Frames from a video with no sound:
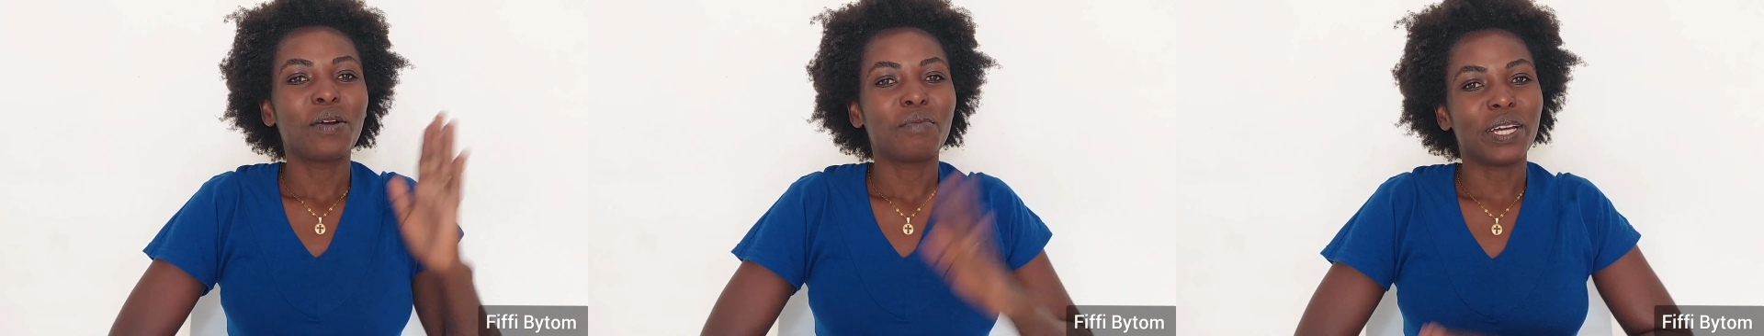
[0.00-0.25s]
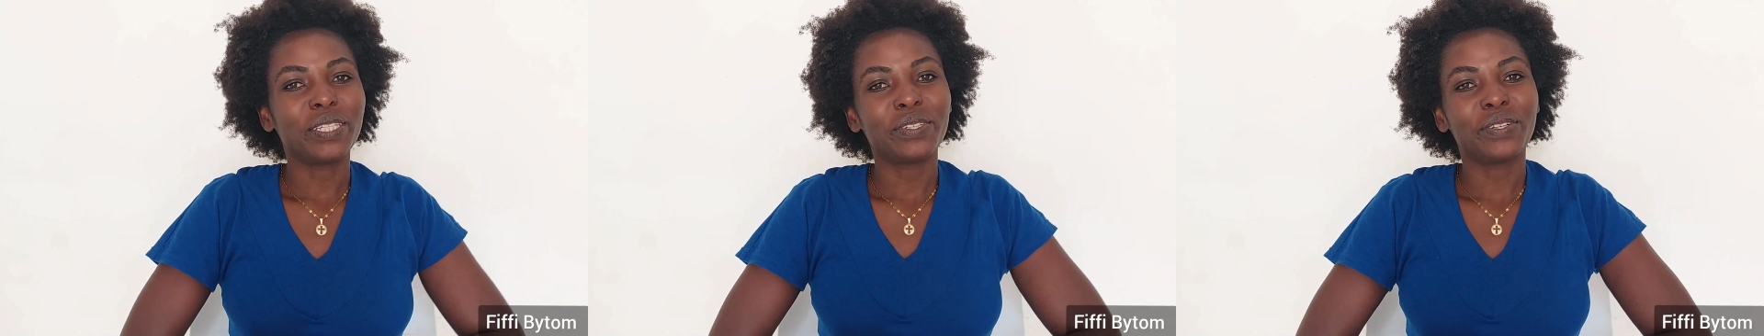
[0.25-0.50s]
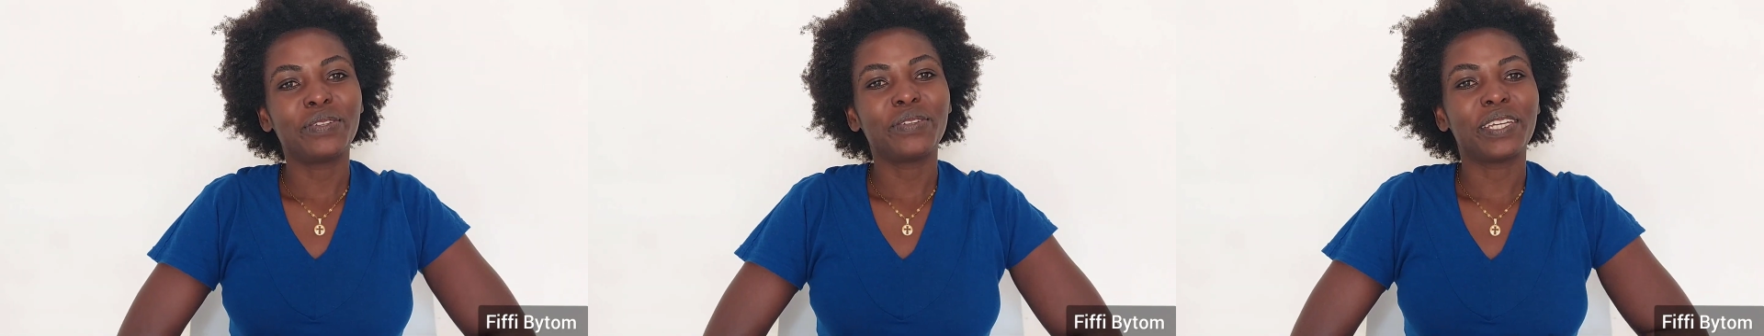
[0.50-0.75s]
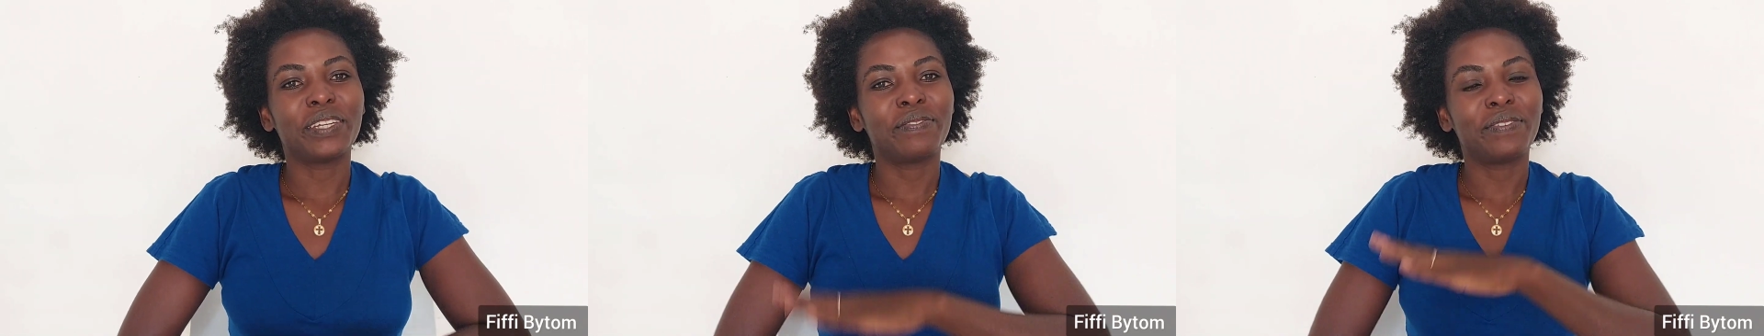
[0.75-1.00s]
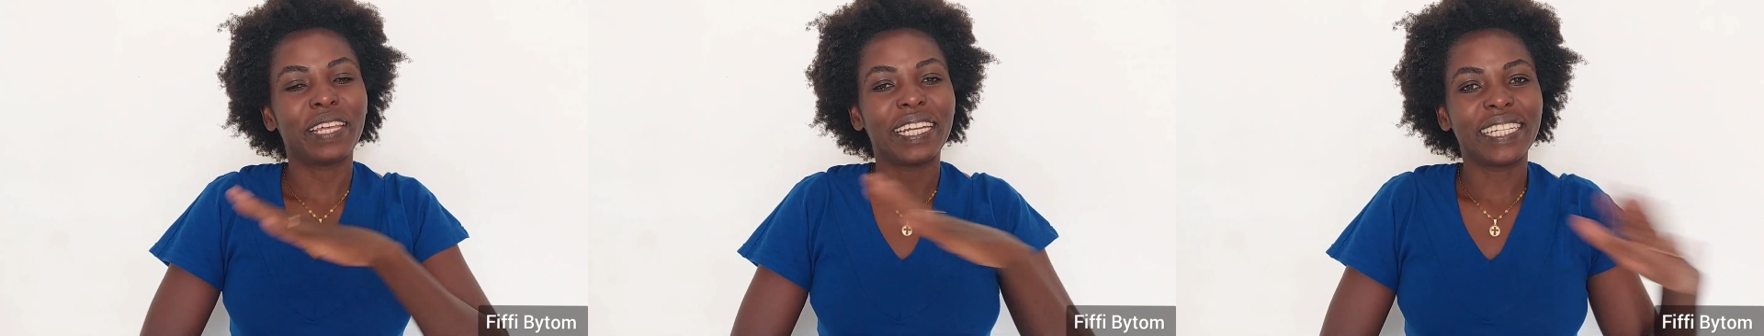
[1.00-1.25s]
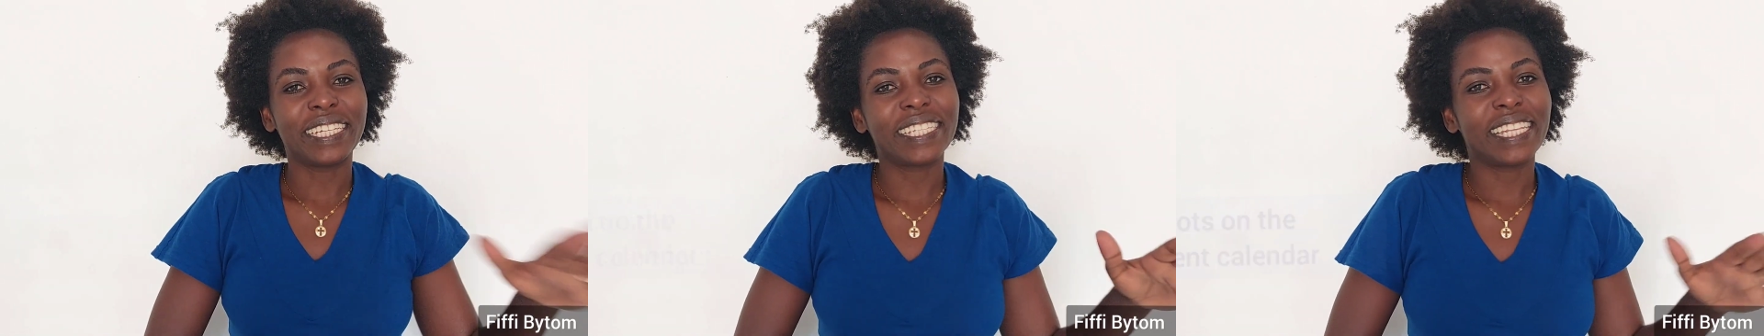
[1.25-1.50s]
what to do if the
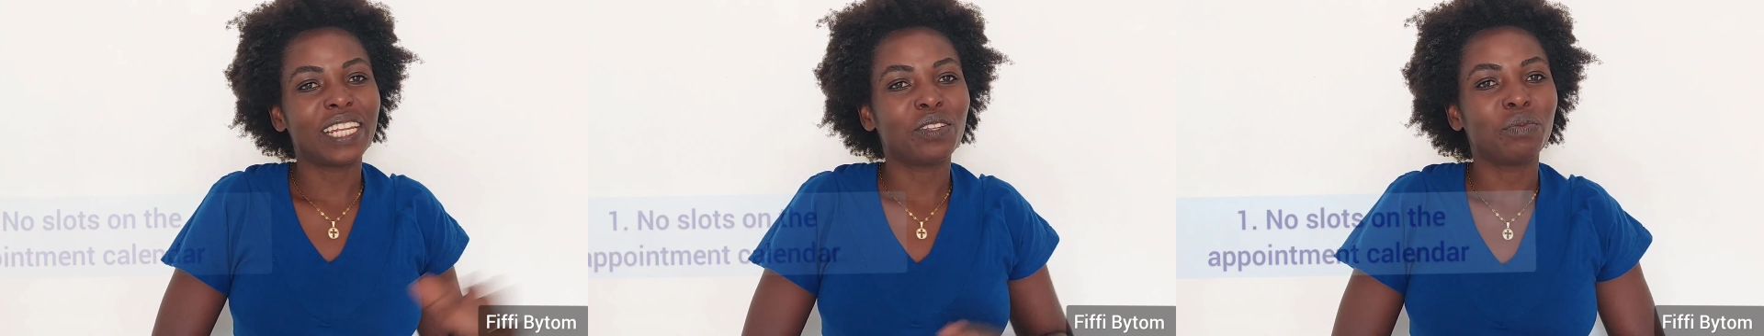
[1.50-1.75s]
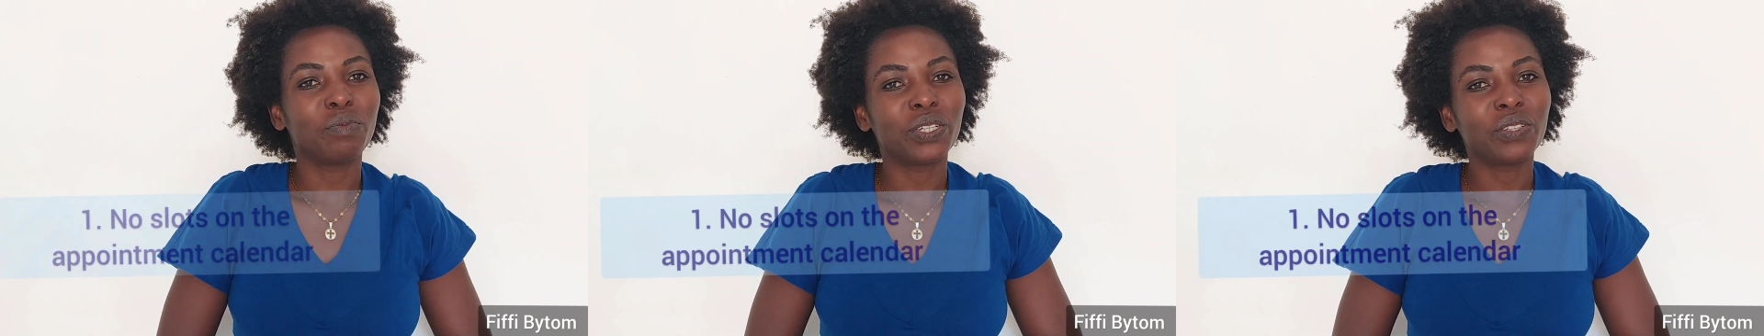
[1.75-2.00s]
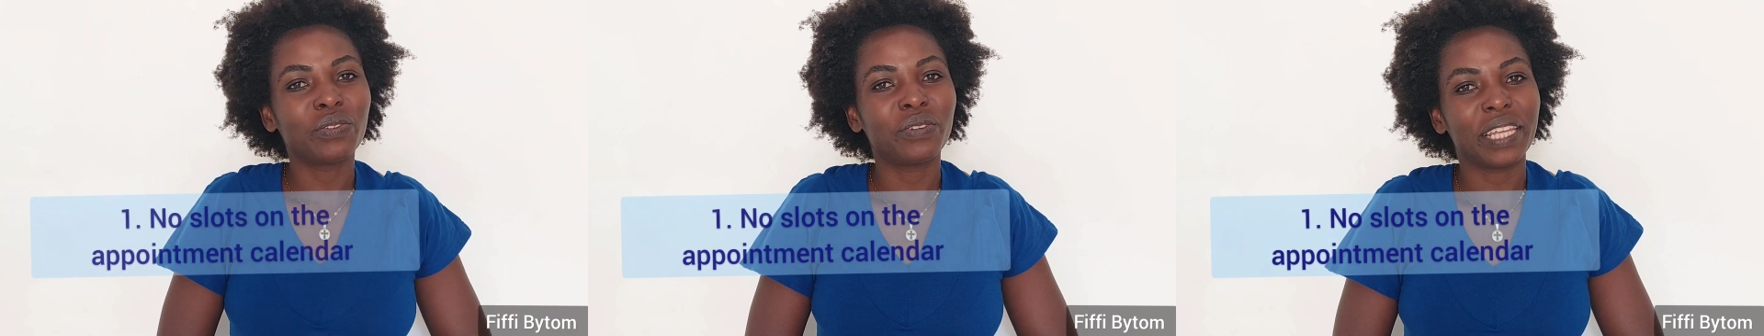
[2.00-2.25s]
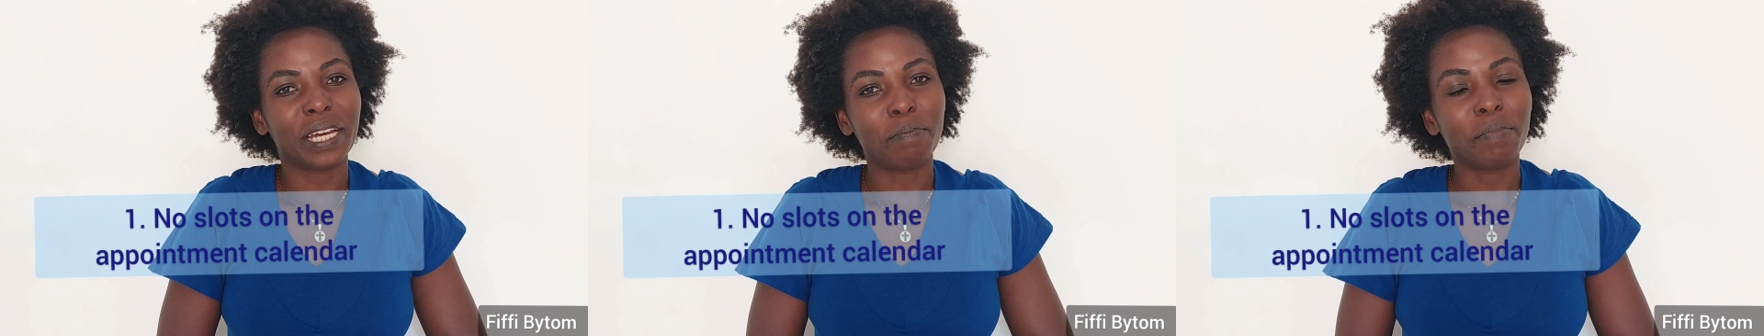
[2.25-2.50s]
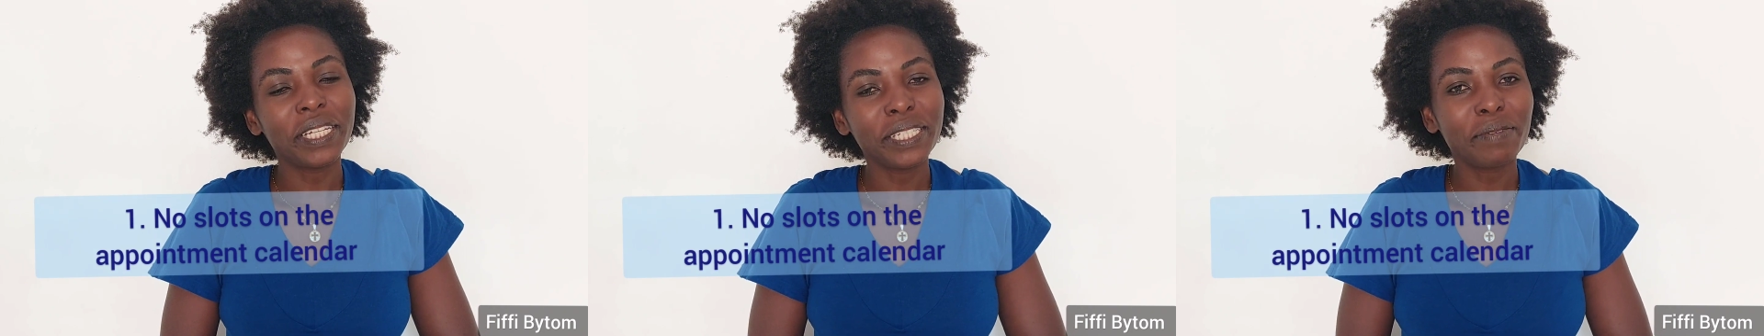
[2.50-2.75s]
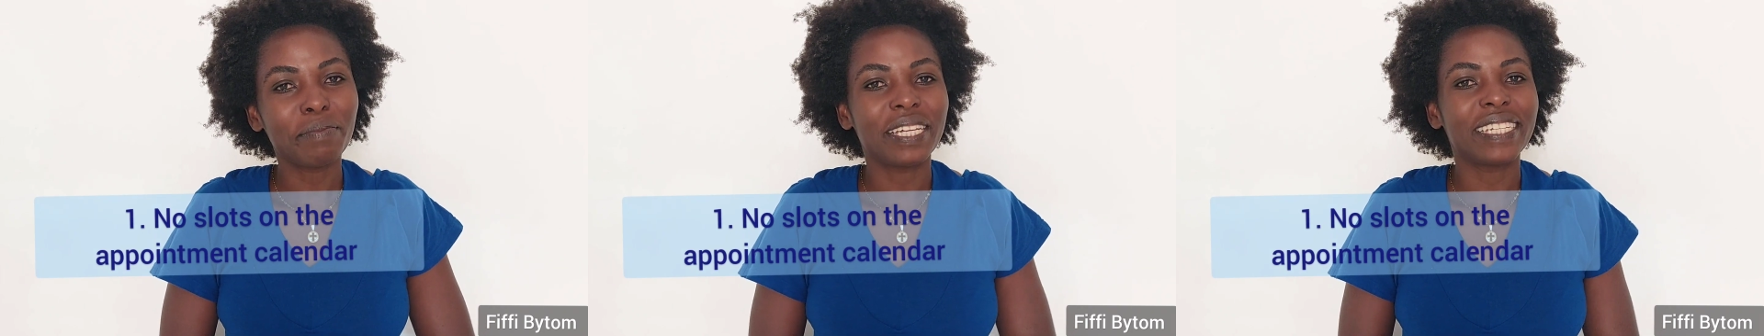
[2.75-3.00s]
date that you booked for the
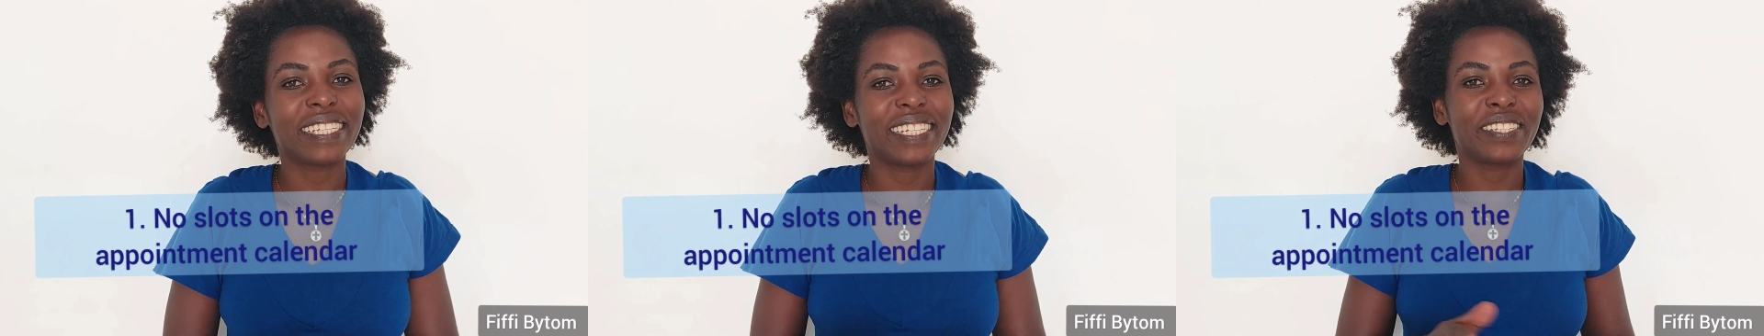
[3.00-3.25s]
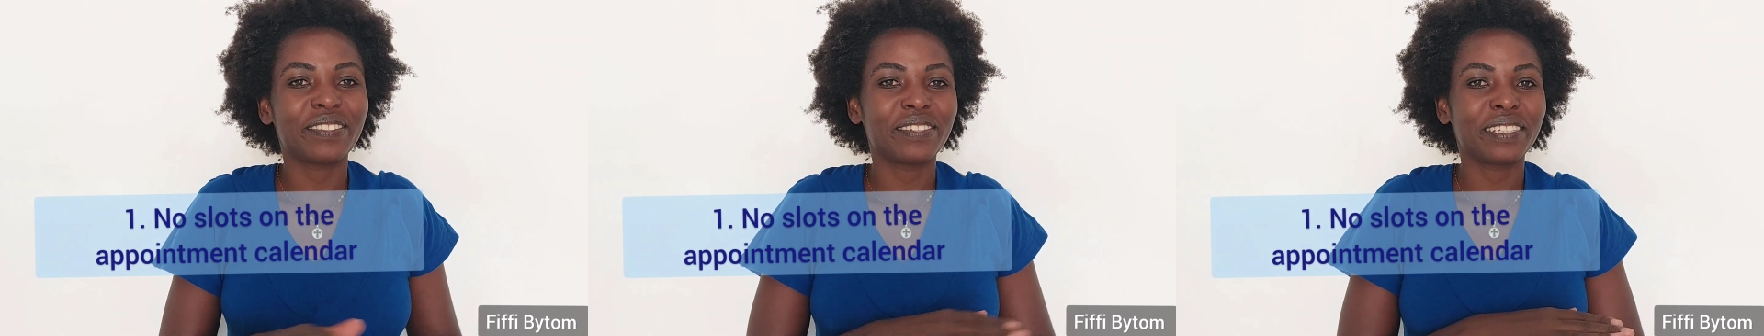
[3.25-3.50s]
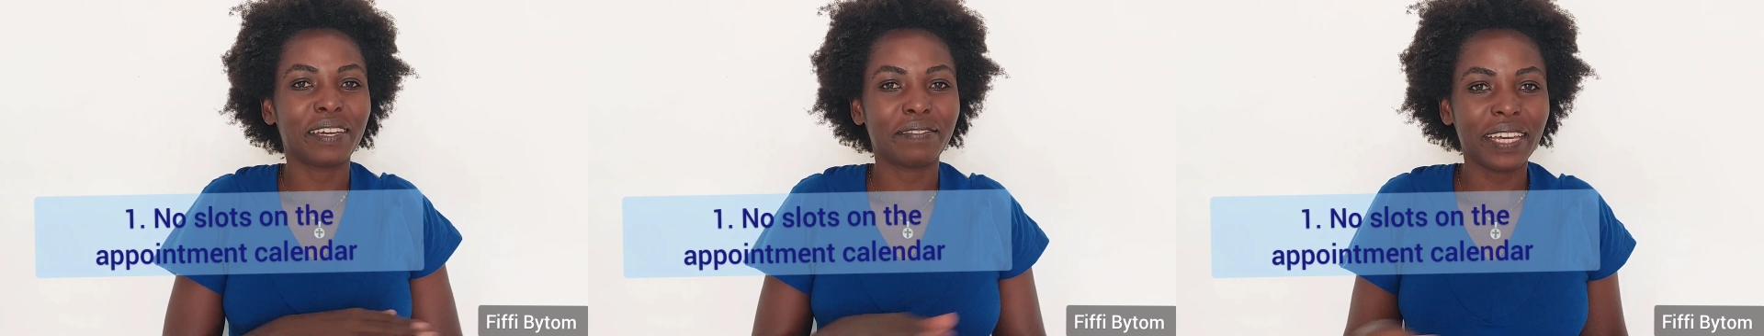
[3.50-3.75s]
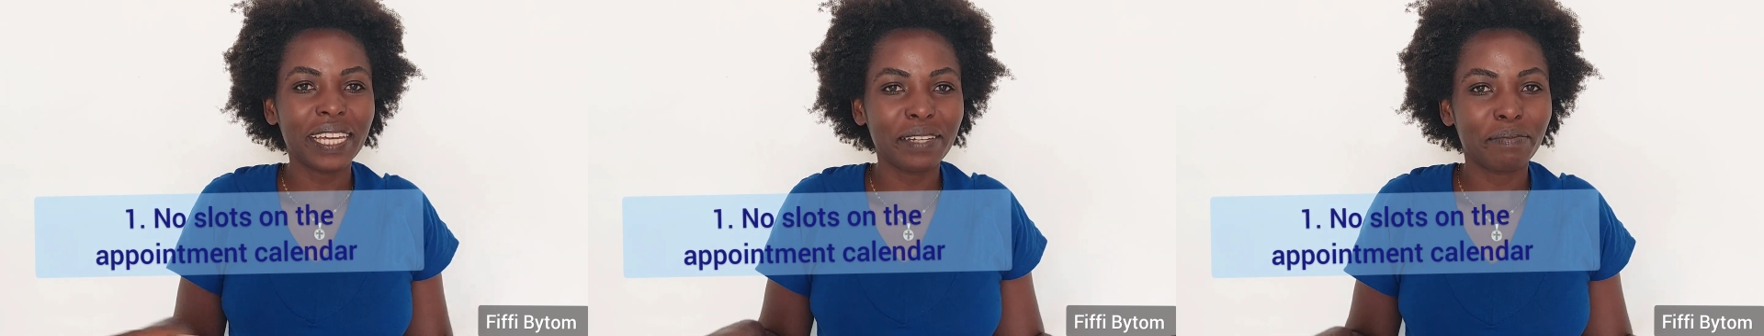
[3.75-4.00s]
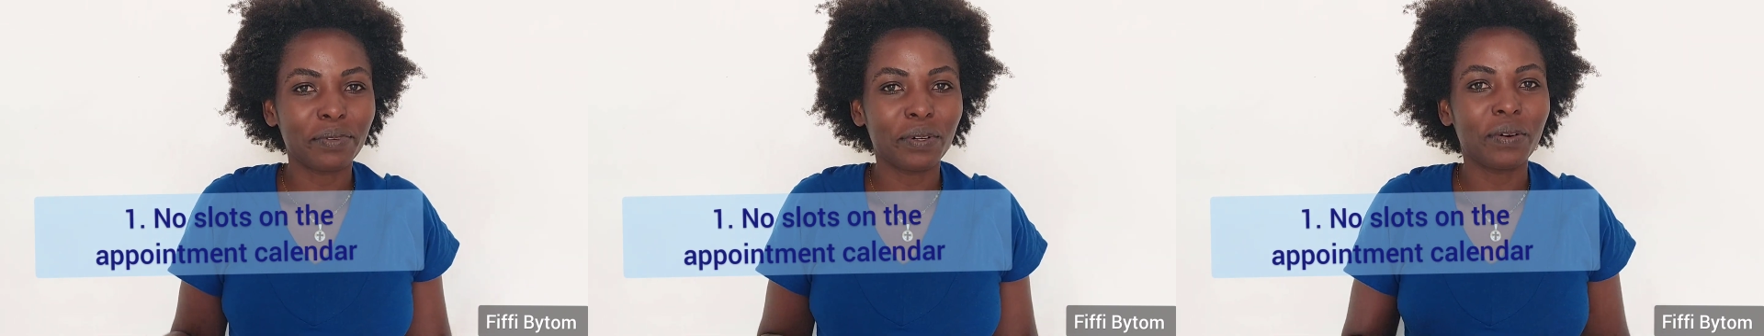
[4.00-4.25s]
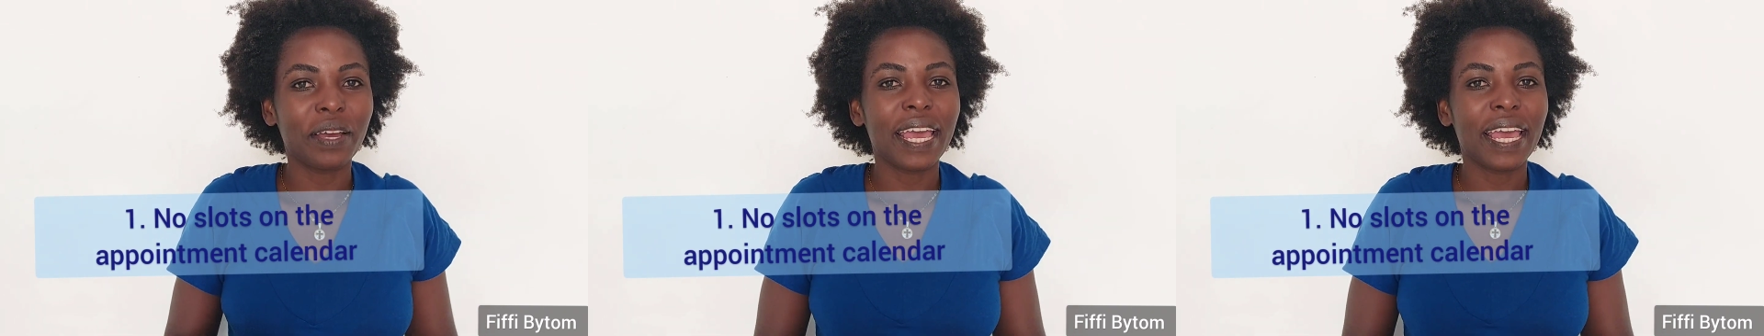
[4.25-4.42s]
appointment is not available.